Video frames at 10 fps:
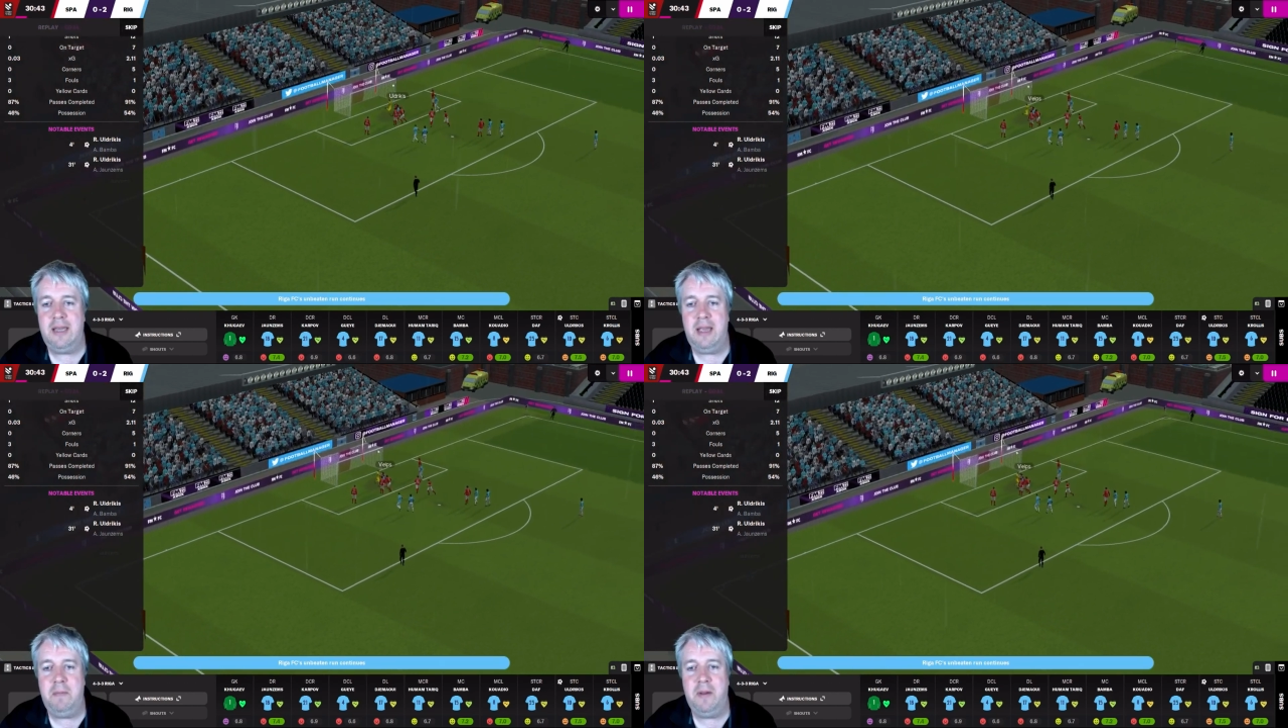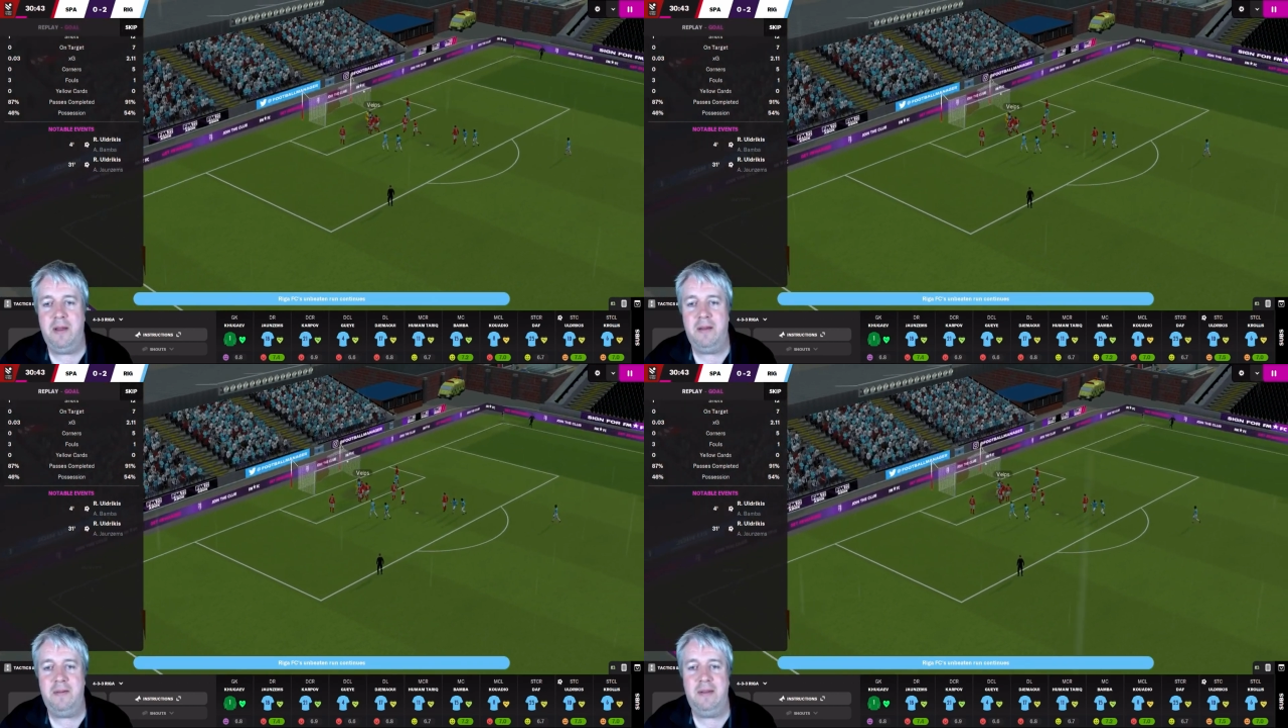
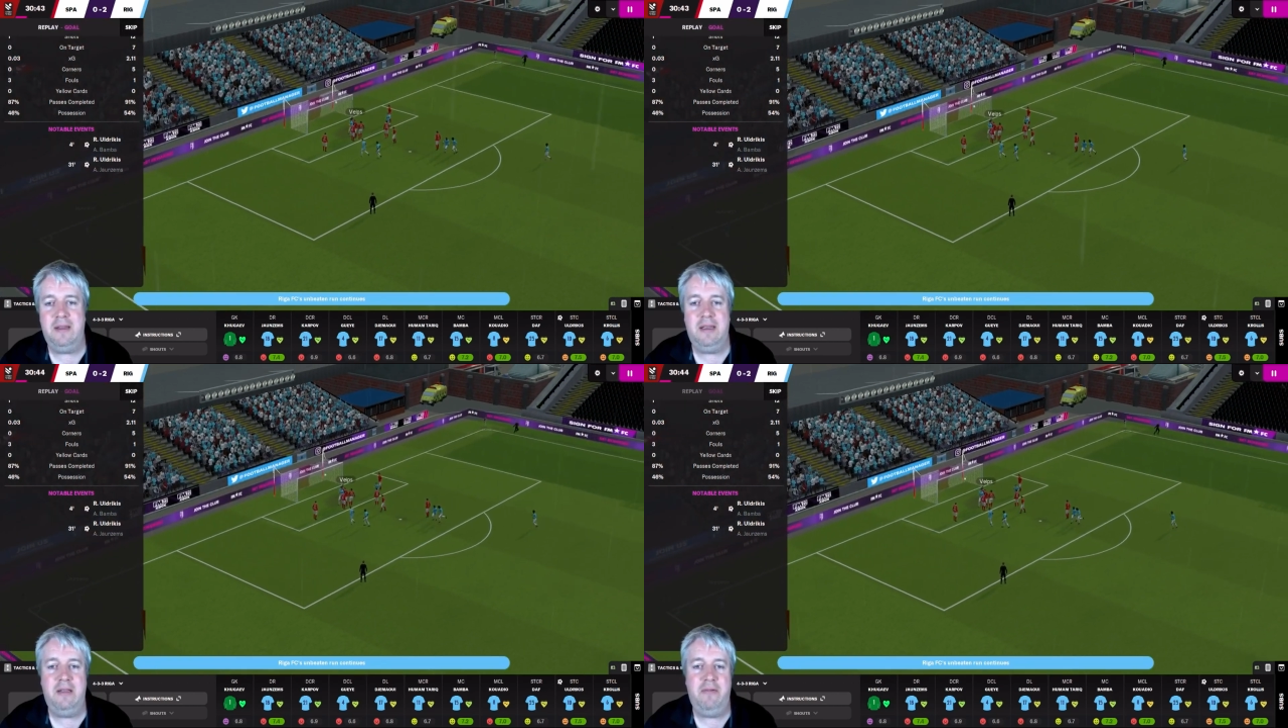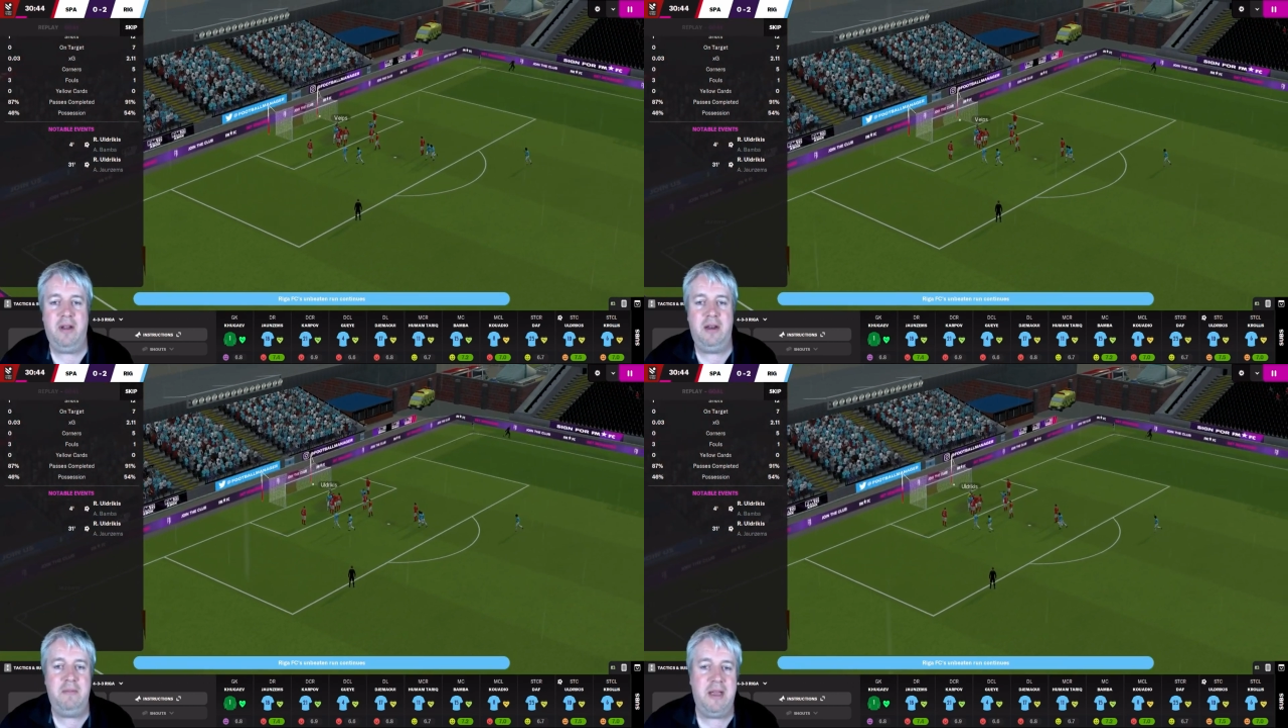Keeper, he
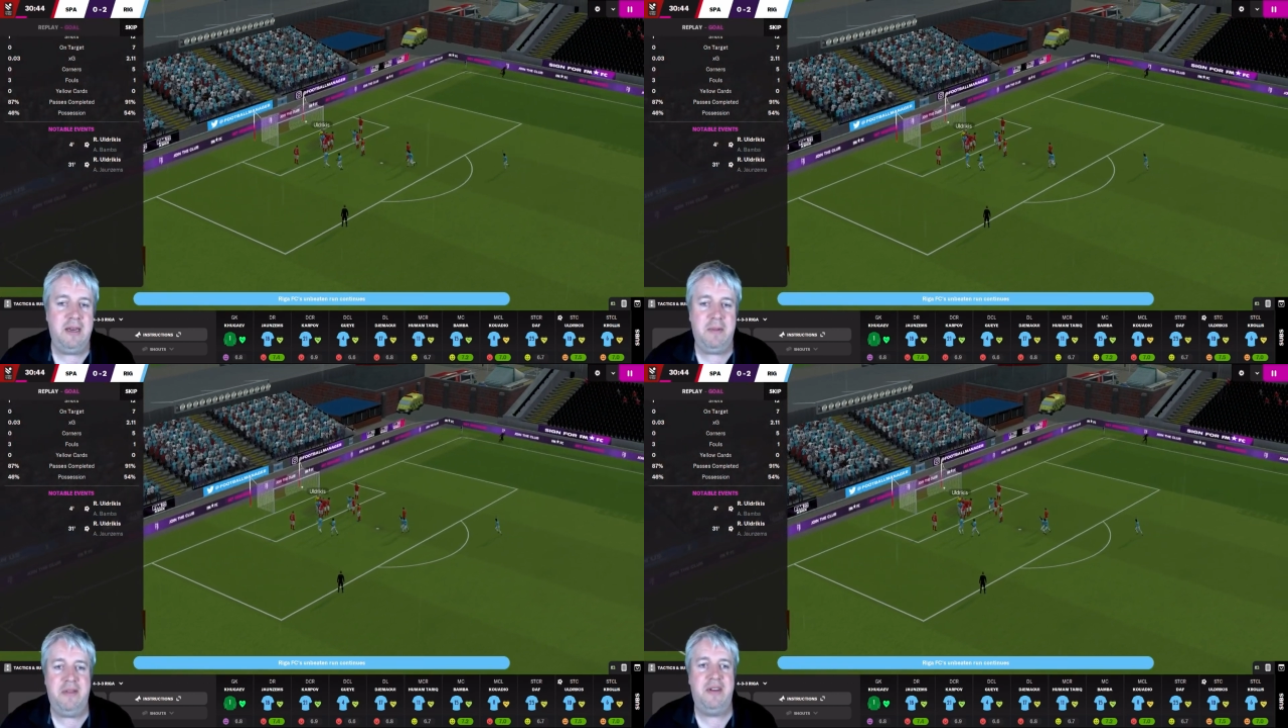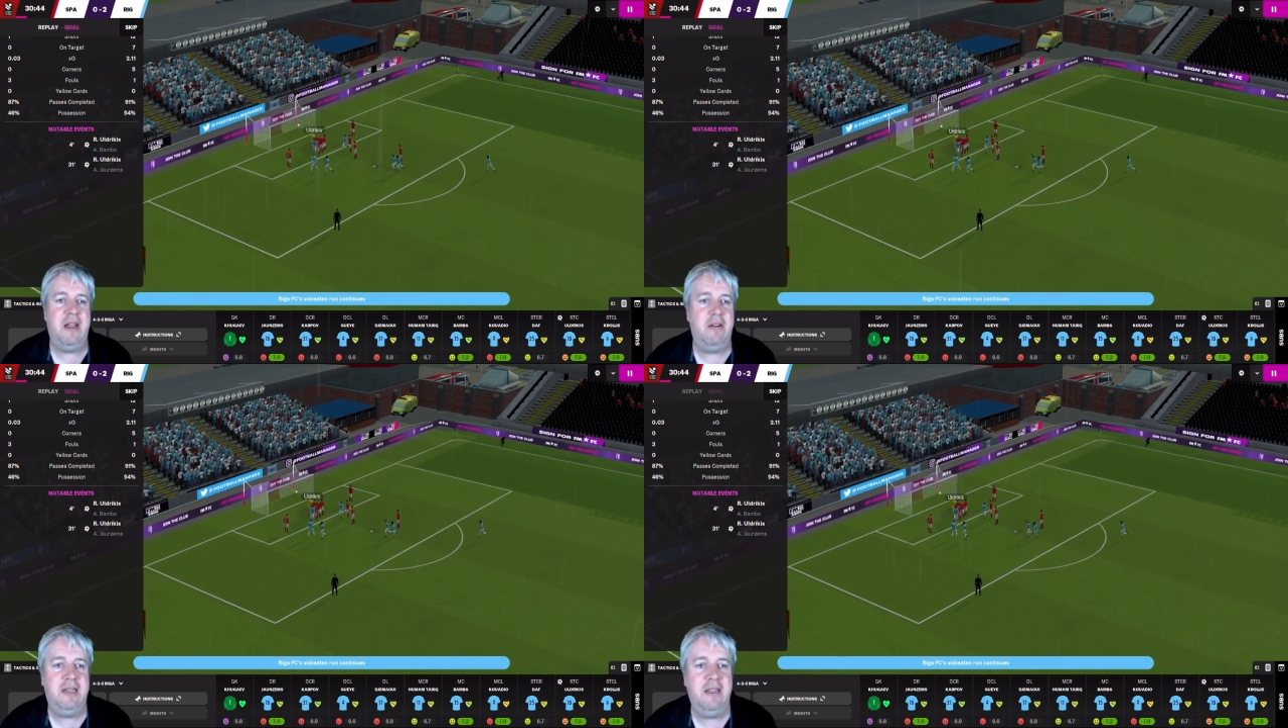finally made a bit of an error.